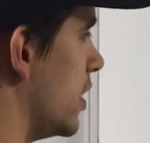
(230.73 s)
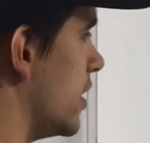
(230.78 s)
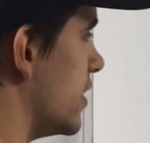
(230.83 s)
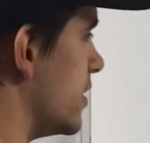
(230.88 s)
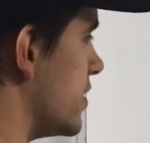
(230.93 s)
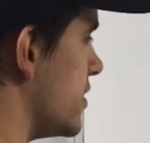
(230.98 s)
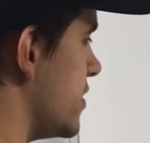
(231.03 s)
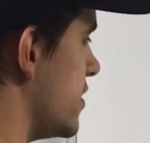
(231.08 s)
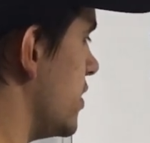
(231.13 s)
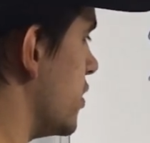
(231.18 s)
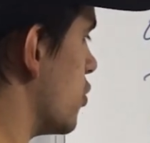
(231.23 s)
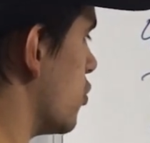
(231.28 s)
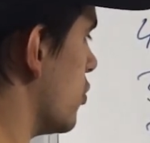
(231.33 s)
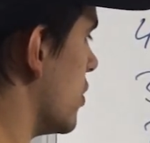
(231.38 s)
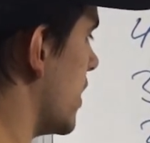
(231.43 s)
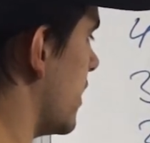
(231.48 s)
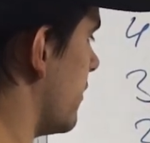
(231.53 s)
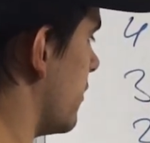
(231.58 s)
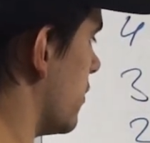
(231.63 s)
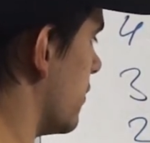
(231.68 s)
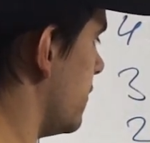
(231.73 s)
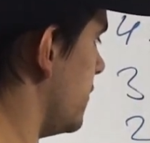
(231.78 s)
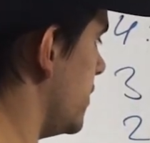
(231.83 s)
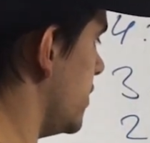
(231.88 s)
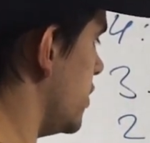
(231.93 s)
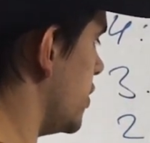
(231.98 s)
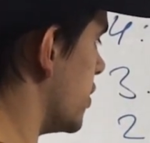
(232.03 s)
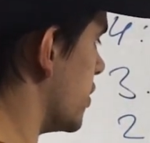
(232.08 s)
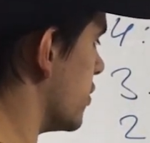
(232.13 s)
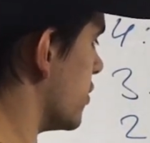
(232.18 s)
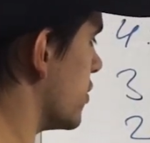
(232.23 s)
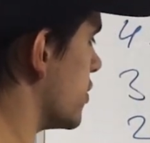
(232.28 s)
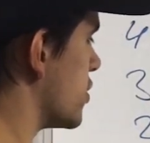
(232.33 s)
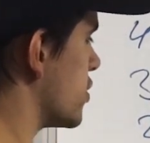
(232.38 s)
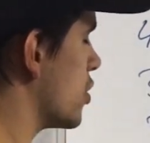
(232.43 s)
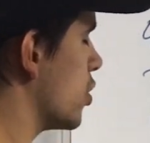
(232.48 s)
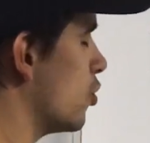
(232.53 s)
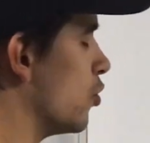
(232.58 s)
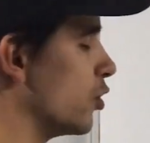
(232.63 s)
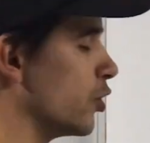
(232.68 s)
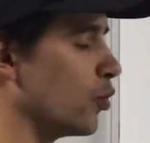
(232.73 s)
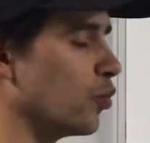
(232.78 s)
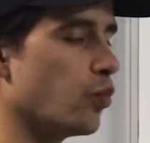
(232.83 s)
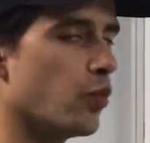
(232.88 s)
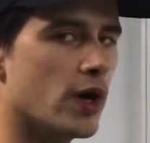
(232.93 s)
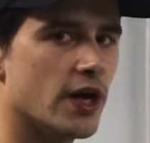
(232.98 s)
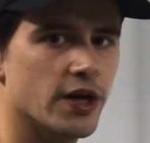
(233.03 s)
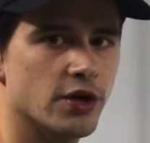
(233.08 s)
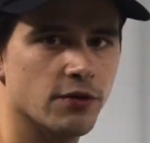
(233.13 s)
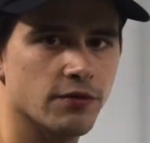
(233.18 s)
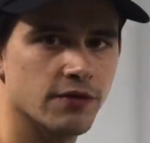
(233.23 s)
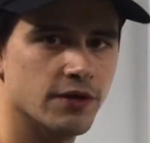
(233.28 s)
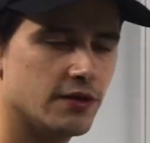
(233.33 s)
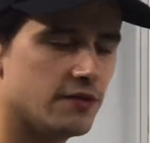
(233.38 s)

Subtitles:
0 level features on one of the